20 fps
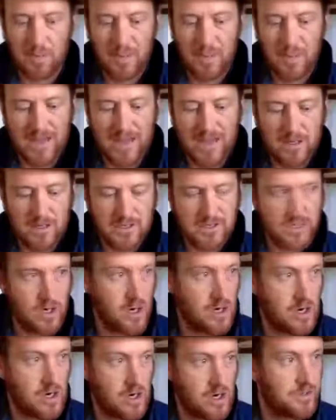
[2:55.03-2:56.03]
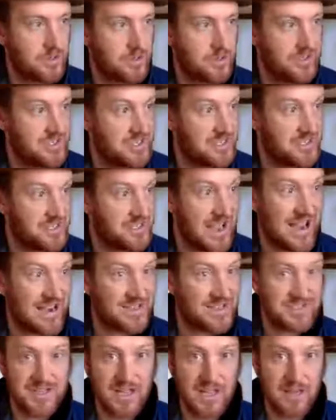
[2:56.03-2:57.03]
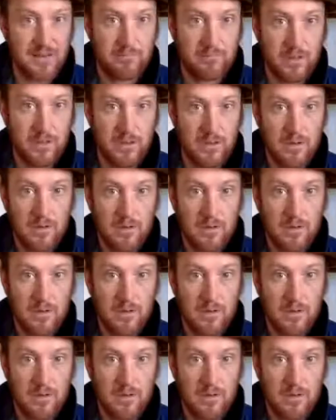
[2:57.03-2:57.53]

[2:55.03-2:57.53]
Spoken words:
Painters and artists do this exact same